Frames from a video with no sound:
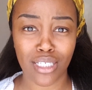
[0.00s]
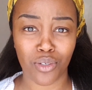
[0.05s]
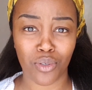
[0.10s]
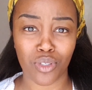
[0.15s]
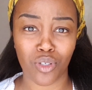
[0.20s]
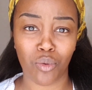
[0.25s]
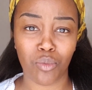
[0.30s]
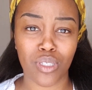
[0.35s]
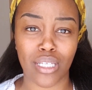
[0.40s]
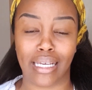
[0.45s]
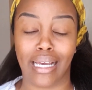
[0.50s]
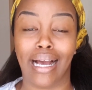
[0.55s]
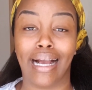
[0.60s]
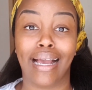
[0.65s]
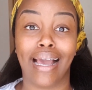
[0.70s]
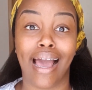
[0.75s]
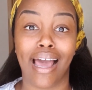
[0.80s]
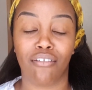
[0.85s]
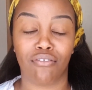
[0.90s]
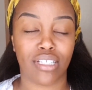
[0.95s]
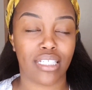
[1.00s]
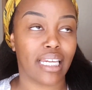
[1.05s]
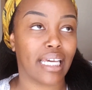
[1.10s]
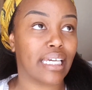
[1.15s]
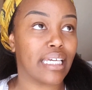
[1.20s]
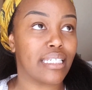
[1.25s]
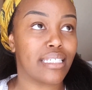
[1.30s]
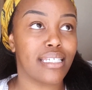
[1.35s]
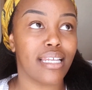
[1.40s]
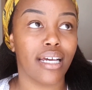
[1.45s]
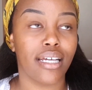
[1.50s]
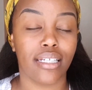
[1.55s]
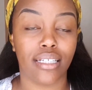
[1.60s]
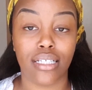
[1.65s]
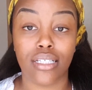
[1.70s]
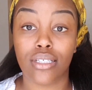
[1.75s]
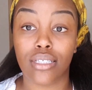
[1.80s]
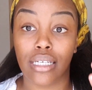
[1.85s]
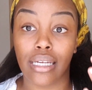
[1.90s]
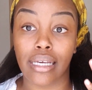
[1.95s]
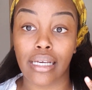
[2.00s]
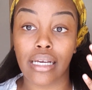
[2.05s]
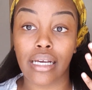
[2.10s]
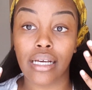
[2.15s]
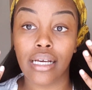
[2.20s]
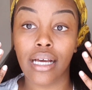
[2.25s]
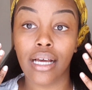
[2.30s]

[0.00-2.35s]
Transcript: It was almost like a canvas, like it turned into like